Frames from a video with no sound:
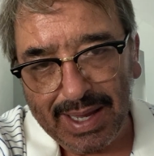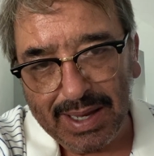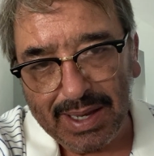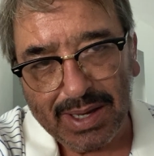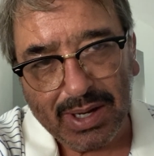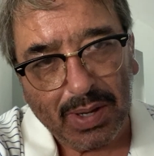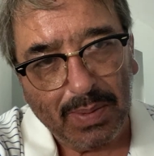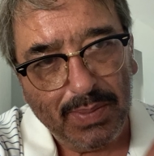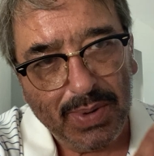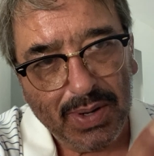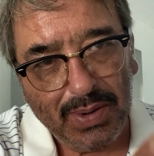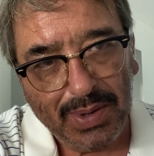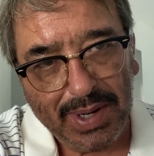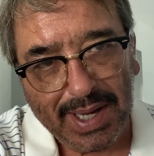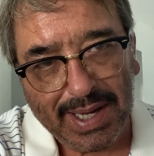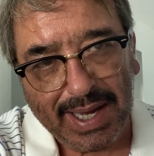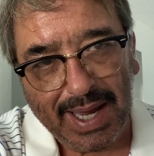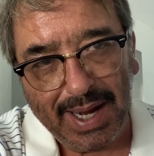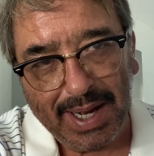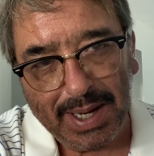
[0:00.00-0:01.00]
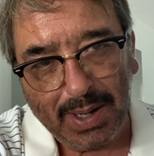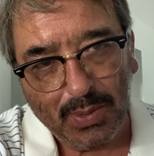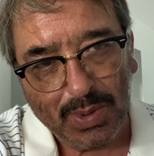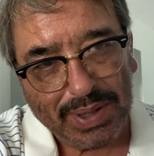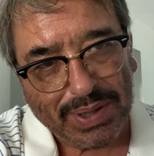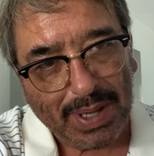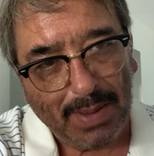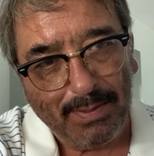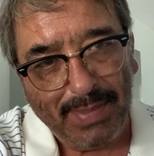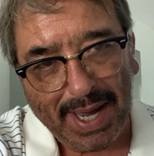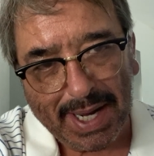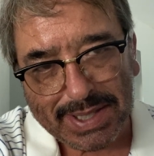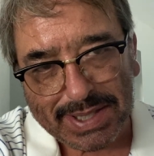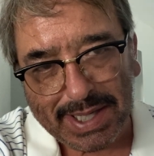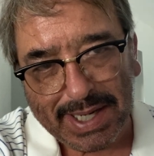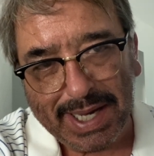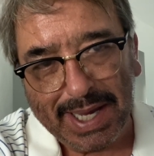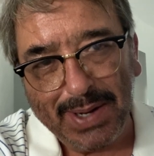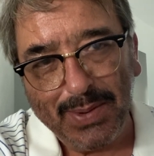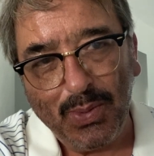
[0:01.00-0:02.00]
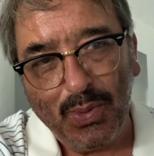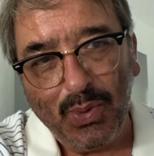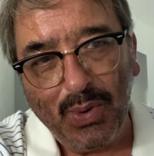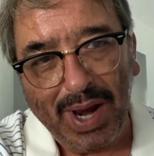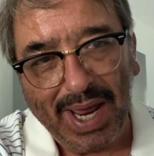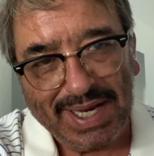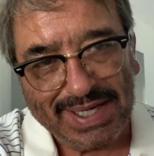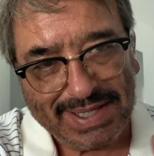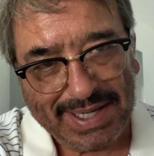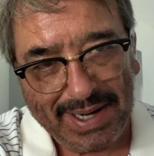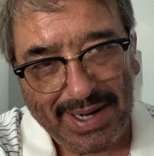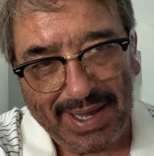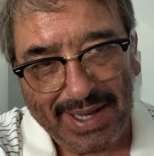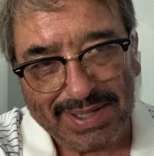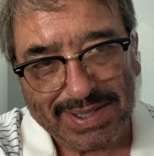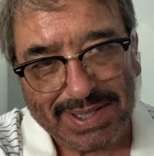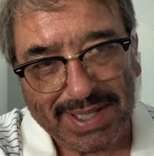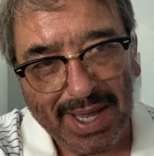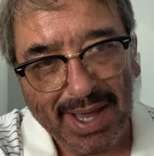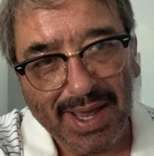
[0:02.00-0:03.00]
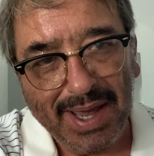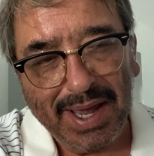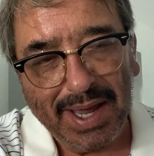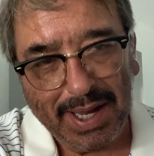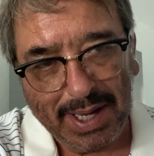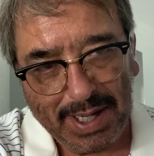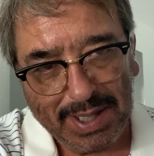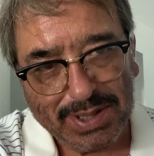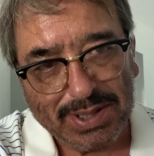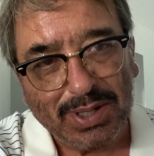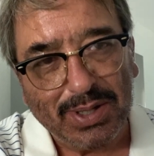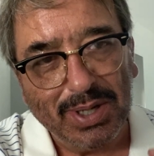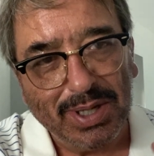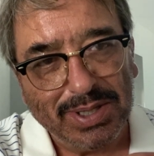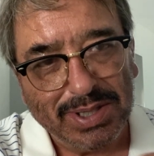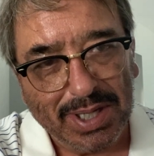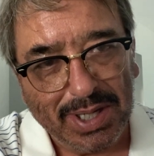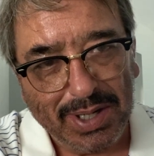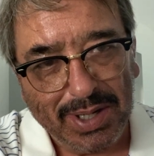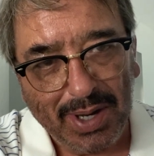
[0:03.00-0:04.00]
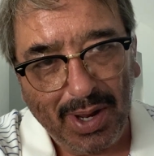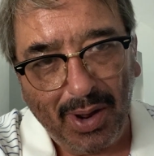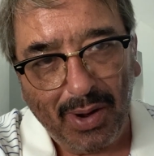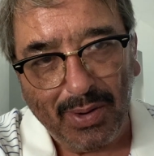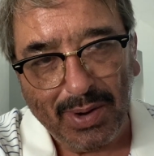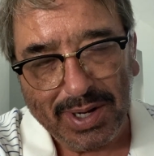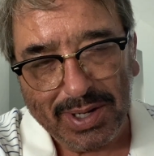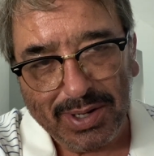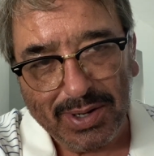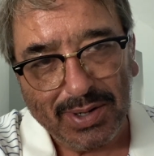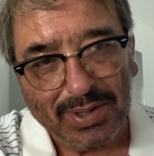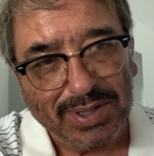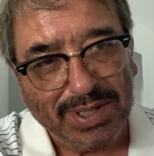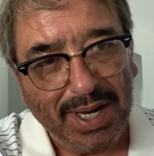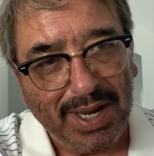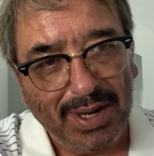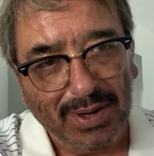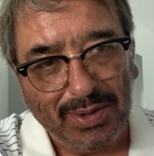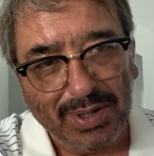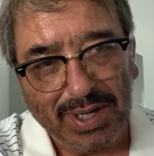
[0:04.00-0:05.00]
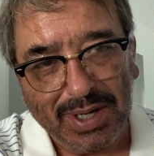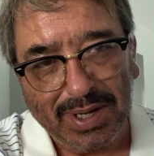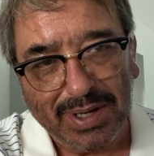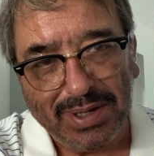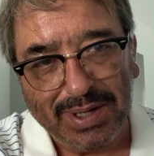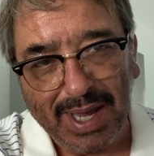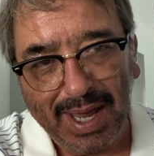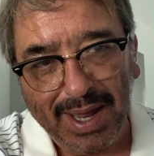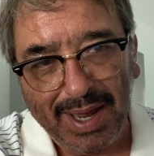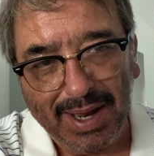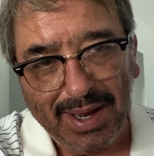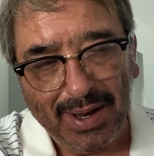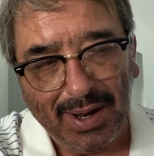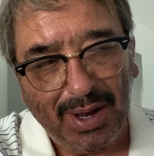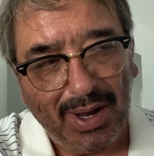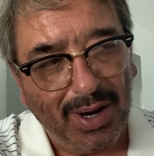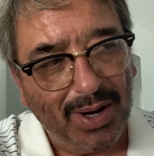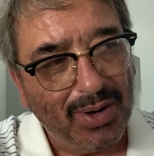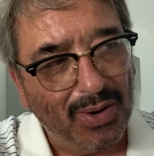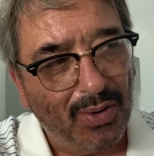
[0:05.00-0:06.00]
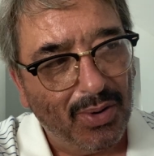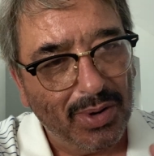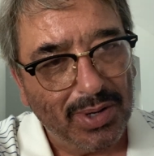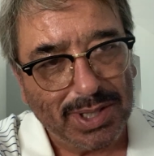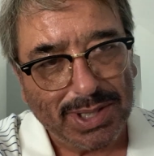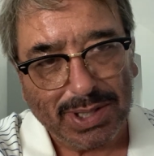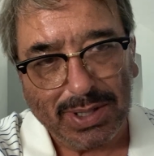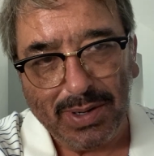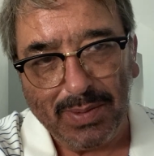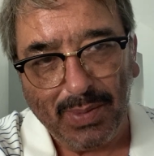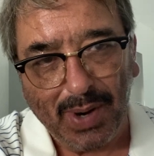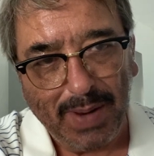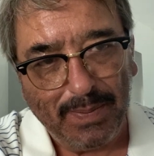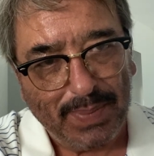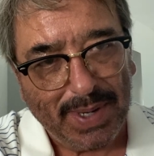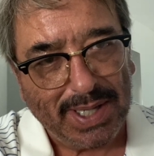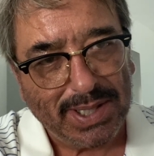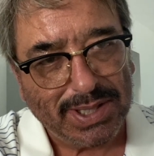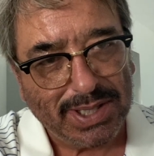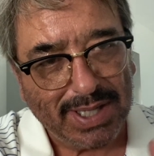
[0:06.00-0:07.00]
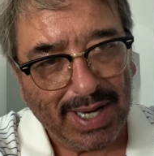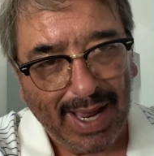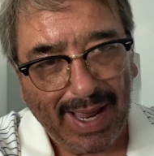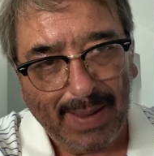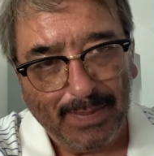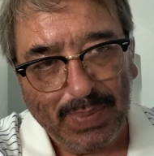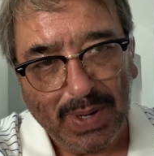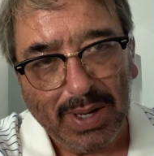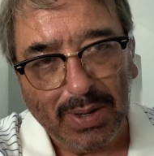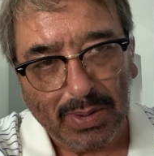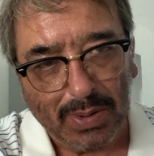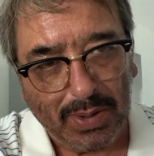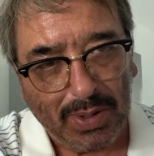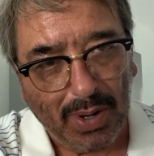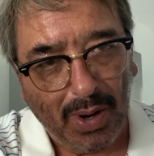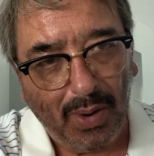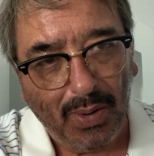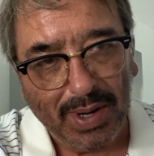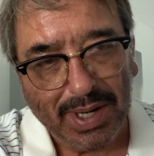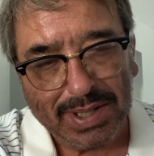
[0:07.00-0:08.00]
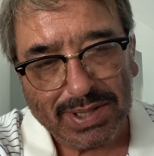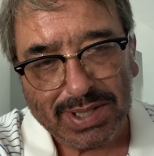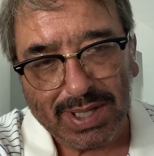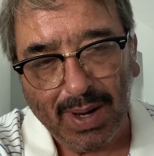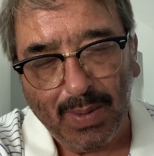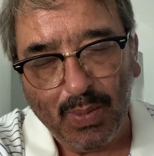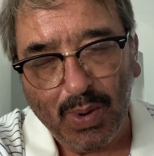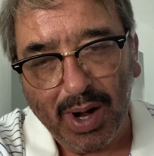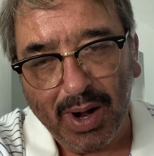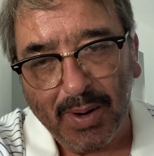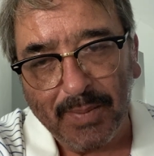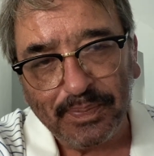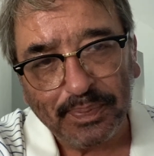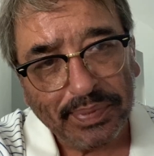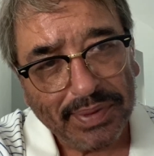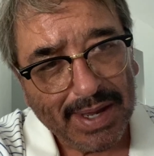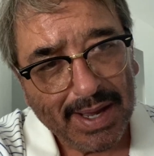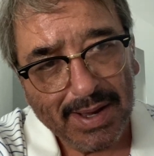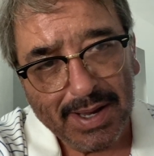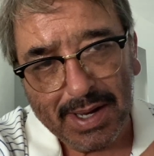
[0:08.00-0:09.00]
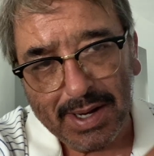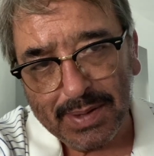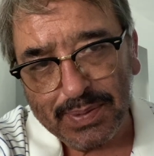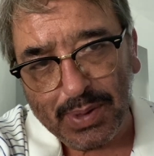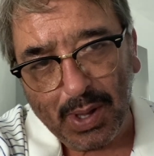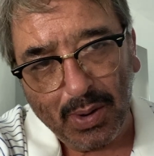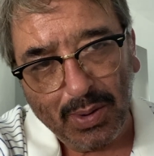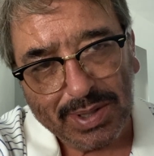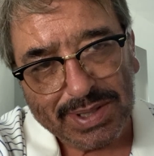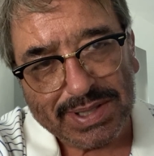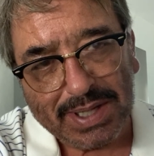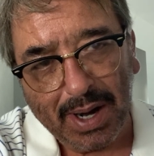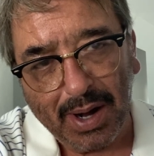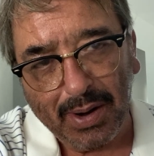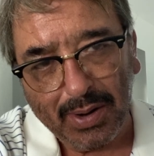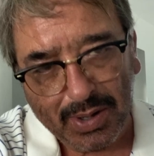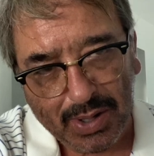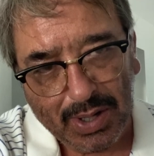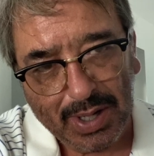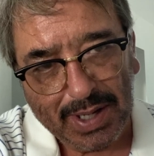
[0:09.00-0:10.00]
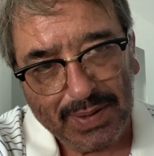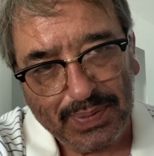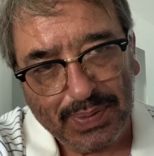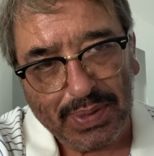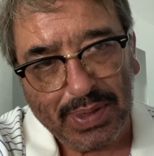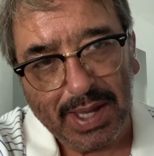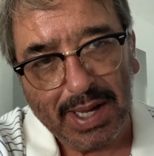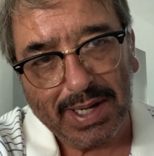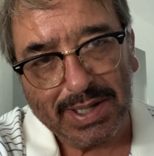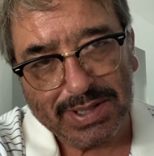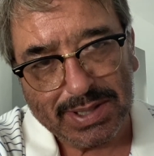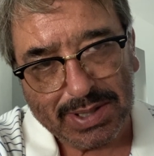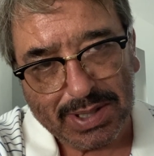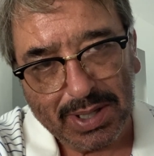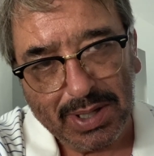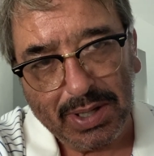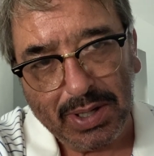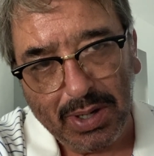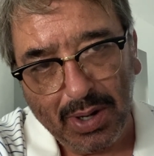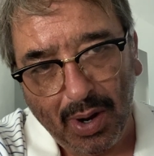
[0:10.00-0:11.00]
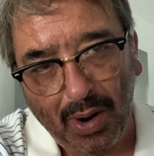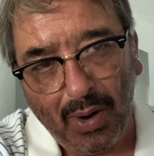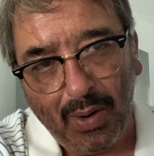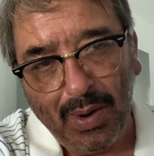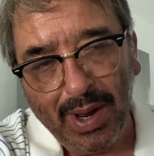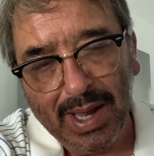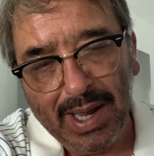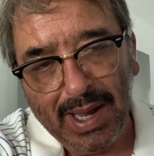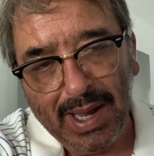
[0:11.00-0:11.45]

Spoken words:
Communicating with the Mexican residents, it's good to know in your daily day. Of course, you might be shopping or going somewhere. Those are good things to know.